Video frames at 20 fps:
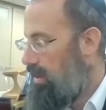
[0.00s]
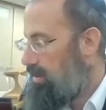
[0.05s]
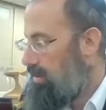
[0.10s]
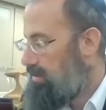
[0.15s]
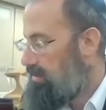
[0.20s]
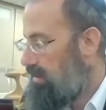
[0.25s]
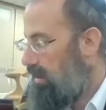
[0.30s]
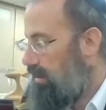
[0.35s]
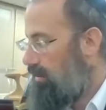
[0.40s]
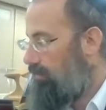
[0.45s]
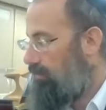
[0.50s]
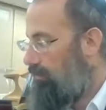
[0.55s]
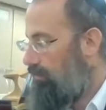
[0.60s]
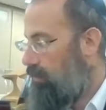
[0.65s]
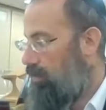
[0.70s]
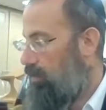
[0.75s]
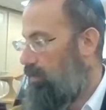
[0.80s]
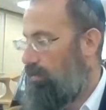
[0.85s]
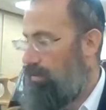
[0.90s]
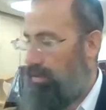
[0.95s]
So
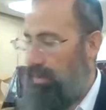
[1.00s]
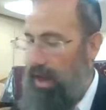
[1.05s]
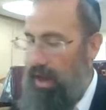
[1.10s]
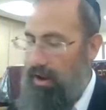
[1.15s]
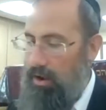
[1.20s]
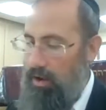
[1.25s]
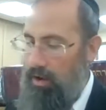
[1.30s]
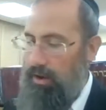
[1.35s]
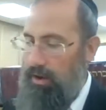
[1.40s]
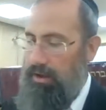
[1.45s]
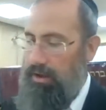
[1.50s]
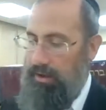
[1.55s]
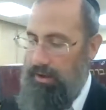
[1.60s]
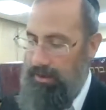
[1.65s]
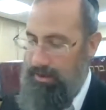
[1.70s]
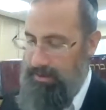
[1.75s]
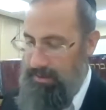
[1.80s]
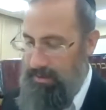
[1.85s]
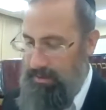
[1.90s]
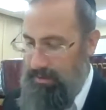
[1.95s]
therefore, the halacha
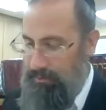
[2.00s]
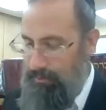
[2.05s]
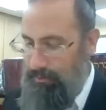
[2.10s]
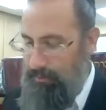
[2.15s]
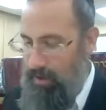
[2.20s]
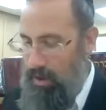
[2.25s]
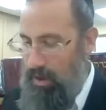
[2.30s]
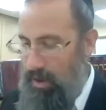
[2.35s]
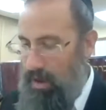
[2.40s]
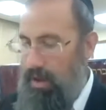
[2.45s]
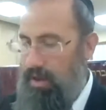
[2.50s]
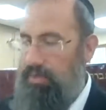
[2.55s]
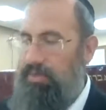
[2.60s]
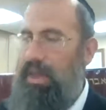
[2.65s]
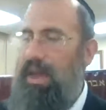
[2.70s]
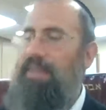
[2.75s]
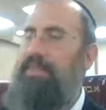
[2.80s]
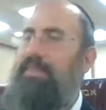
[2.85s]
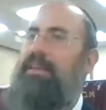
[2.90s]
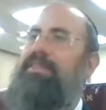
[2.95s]
is
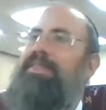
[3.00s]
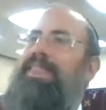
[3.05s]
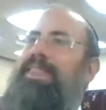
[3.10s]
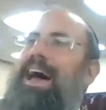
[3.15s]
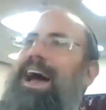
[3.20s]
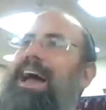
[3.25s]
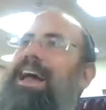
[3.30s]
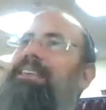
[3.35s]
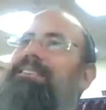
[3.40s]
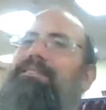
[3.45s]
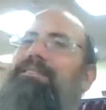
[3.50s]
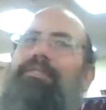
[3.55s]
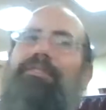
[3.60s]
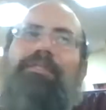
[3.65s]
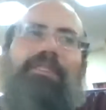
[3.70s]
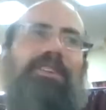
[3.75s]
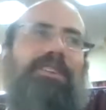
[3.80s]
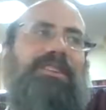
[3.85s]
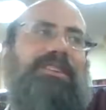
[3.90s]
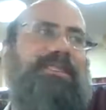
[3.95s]
that the night,
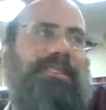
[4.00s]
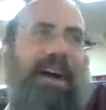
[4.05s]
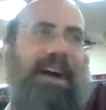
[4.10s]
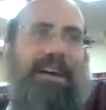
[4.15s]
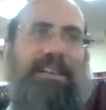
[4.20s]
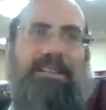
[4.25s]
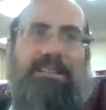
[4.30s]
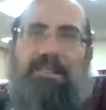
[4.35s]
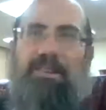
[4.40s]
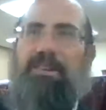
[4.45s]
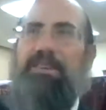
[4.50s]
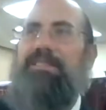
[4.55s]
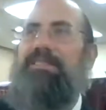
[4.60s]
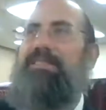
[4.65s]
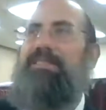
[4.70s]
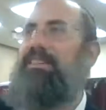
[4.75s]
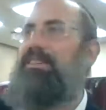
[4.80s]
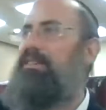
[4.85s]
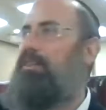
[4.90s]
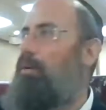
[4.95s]
first night Sukkot,
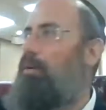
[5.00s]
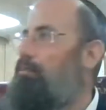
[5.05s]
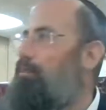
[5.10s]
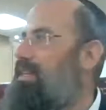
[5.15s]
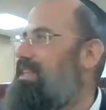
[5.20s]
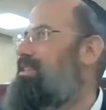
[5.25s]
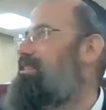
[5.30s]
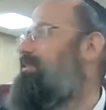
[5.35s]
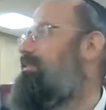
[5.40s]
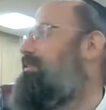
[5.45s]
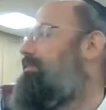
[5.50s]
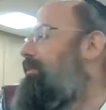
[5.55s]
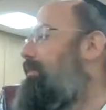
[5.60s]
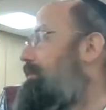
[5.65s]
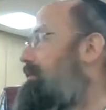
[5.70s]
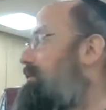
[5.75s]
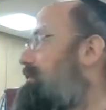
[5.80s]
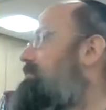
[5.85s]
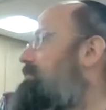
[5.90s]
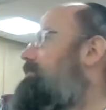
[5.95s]
there's no mitzvah to be
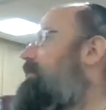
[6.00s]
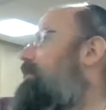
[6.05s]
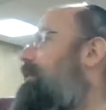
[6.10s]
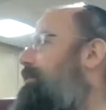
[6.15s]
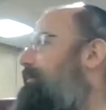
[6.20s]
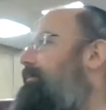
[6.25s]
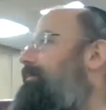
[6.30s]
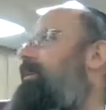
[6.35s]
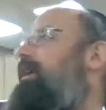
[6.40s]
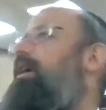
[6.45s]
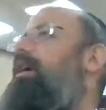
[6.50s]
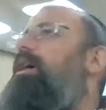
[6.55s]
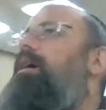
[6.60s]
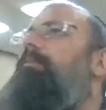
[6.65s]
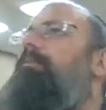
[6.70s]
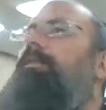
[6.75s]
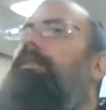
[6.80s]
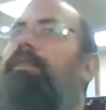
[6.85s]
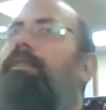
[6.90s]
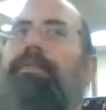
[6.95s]
b'simcha.
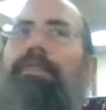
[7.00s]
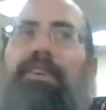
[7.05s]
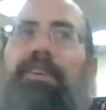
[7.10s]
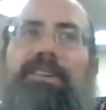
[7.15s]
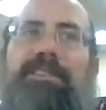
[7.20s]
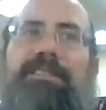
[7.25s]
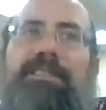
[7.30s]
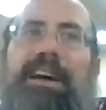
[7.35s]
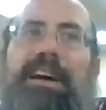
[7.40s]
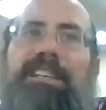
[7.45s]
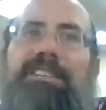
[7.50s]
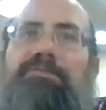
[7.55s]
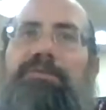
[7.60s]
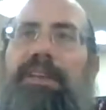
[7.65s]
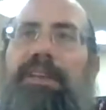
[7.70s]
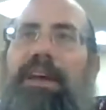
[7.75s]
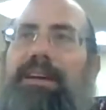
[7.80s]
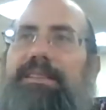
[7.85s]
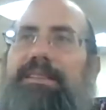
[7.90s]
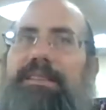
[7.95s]
But the first night
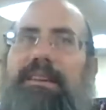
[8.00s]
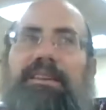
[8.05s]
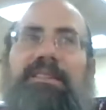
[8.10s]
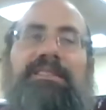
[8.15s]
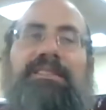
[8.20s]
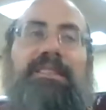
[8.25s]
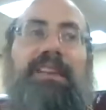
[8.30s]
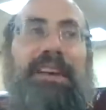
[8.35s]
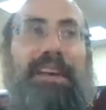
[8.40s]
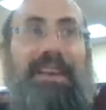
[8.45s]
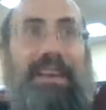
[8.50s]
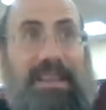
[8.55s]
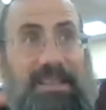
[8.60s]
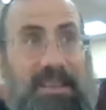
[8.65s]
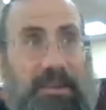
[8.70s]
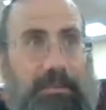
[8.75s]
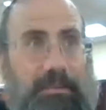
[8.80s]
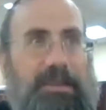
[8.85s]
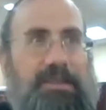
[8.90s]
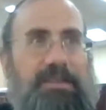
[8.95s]
Shmini Atzeres, there
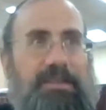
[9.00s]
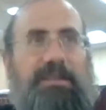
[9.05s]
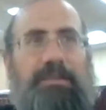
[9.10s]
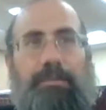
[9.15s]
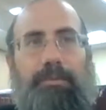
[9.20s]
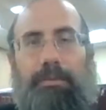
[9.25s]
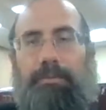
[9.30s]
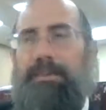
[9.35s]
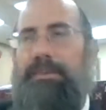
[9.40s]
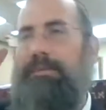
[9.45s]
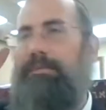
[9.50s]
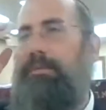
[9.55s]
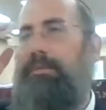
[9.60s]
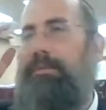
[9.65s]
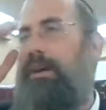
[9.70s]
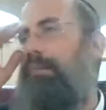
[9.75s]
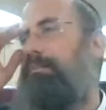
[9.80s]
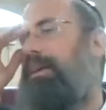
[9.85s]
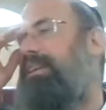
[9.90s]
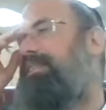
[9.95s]
is a mitzvah to be
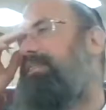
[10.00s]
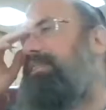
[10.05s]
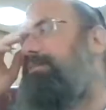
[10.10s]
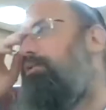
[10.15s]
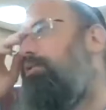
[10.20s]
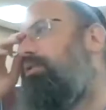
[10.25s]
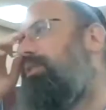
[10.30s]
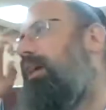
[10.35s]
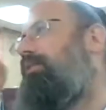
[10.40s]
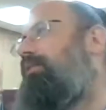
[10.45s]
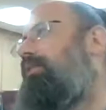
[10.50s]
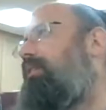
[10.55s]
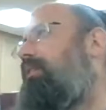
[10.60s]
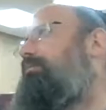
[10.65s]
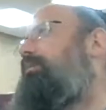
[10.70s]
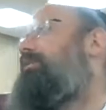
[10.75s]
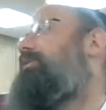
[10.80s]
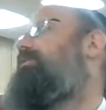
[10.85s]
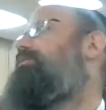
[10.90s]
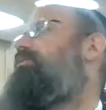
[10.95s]
b'simcha. It makes small enough
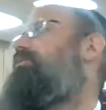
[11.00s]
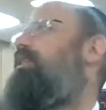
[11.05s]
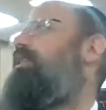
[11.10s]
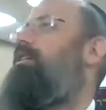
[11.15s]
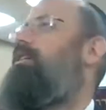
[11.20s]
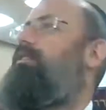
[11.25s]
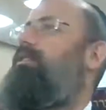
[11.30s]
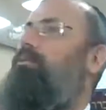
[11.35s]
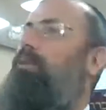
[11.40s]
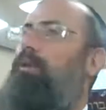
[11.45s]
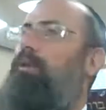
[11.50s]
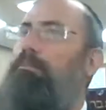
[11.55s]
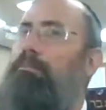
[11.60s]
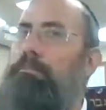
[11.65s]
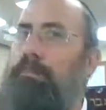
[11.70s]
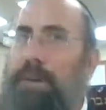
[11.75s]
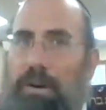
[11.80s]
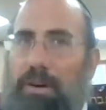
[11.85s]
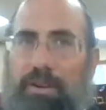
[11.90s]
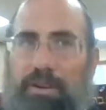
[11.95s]
kiminas regarding what
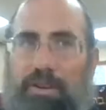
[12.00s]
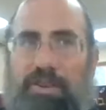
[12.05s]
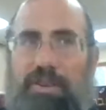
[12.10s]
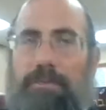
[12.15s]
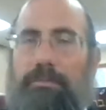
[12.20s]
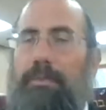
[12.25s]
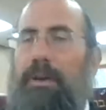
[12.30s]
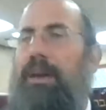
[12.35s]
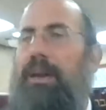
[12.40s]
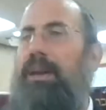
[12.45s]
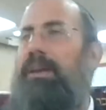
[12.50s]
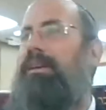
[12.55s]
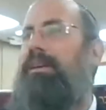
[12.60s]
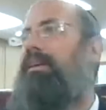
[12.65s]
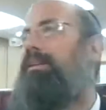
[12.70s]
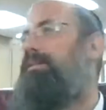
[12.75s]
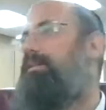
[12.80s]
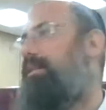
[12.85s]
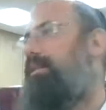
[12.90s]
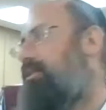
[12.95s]
meal you should make,
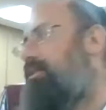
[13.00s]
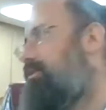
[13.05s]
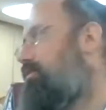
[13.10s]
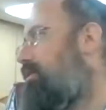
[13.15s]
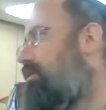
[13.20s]
etc.